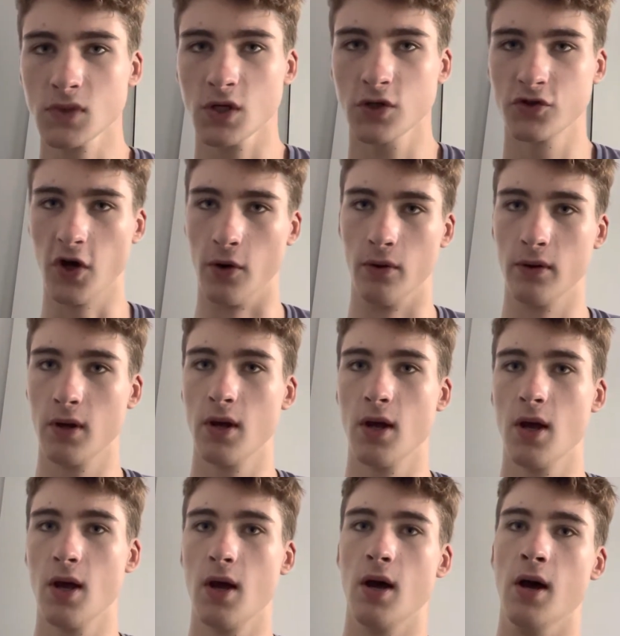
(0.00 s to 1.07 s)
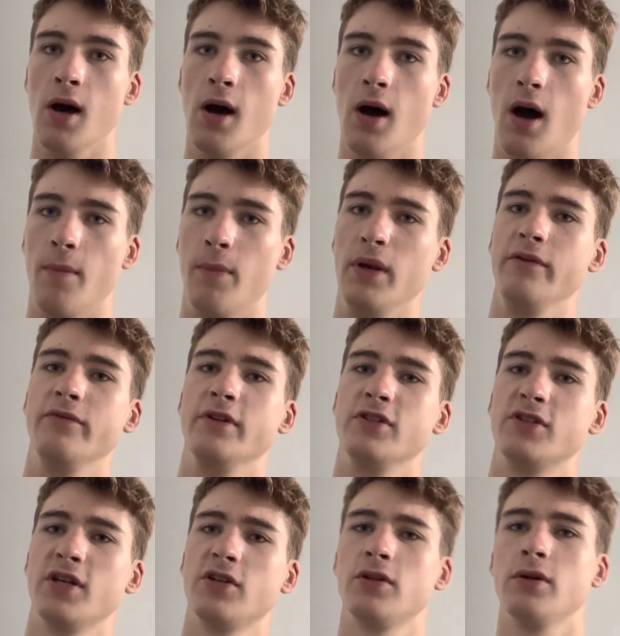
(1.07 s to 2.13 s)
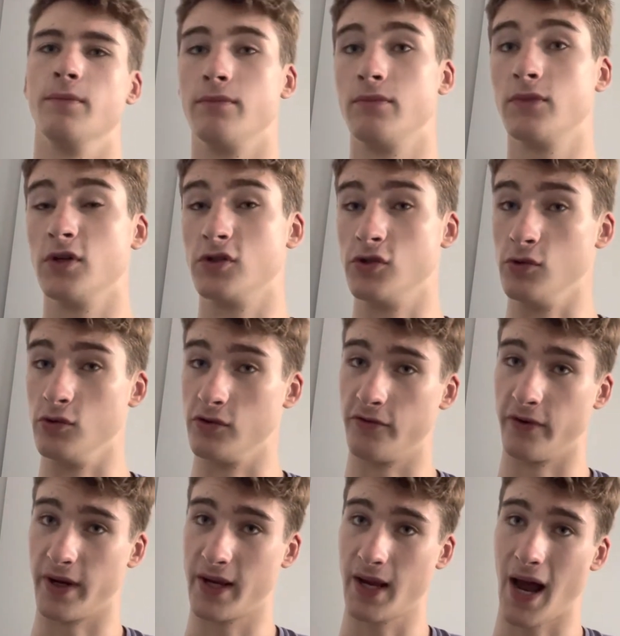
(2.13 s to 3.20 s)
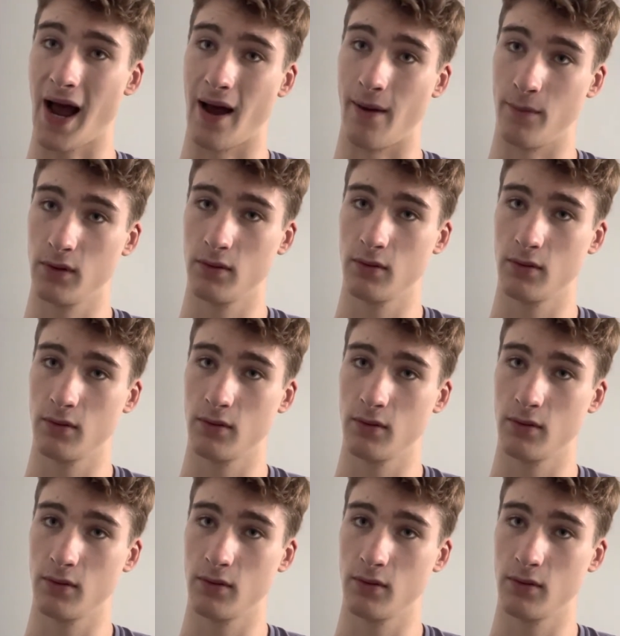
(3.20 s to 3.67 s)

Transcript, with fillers: So, I believe the system that's used for CAM